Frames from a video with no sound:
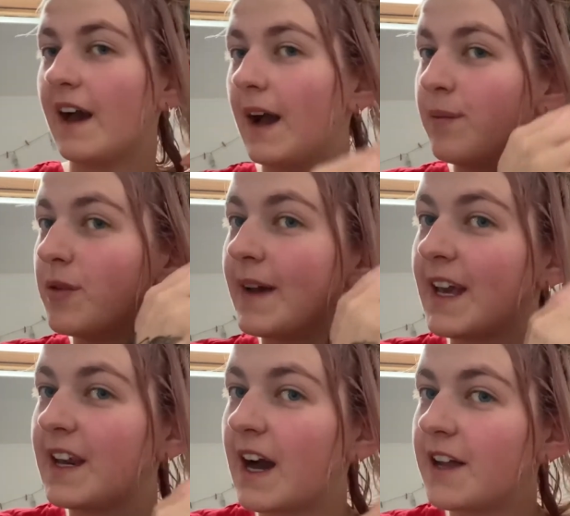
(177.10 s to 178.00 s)
I'm
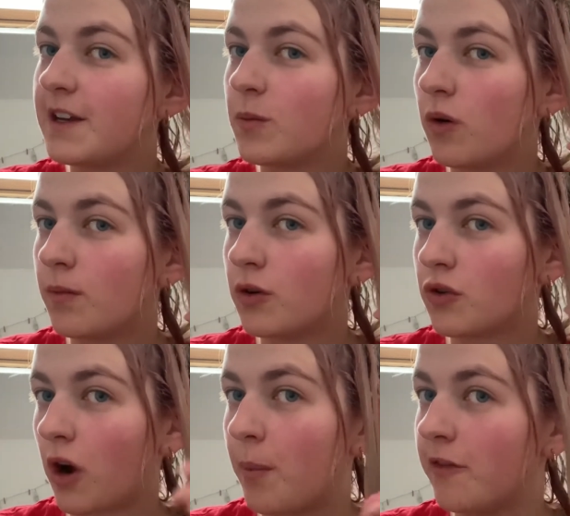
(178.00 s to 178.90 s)
debating adding one more
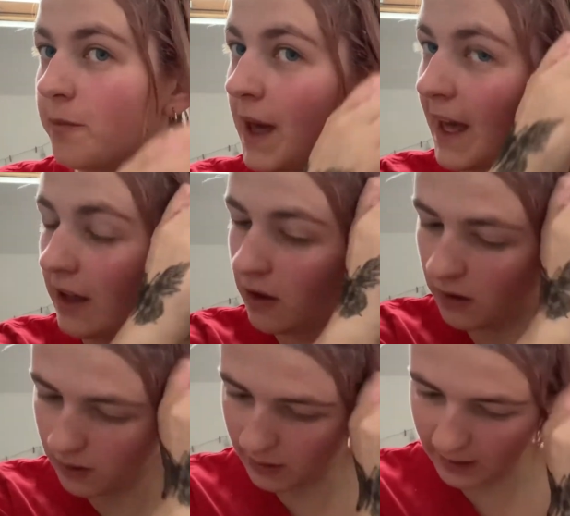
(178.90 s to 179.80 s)
drop of pink
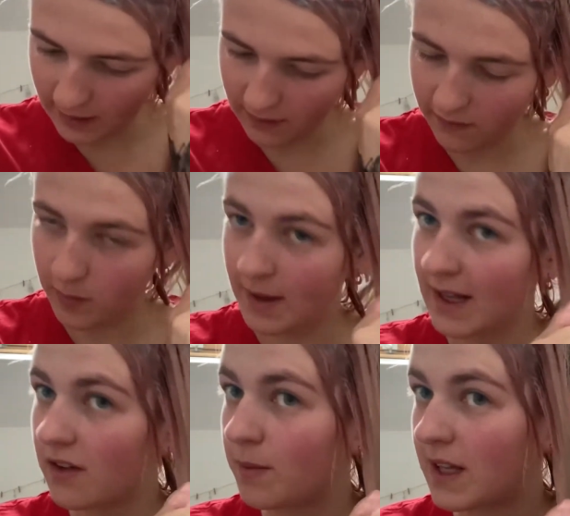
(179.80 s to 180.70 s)
into the
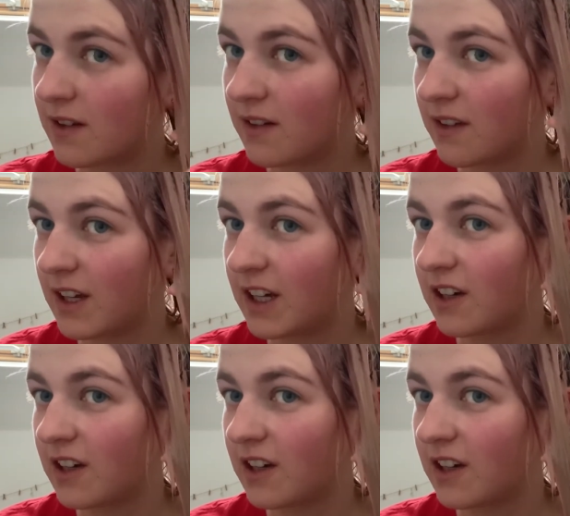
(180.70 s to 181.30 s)
mix because like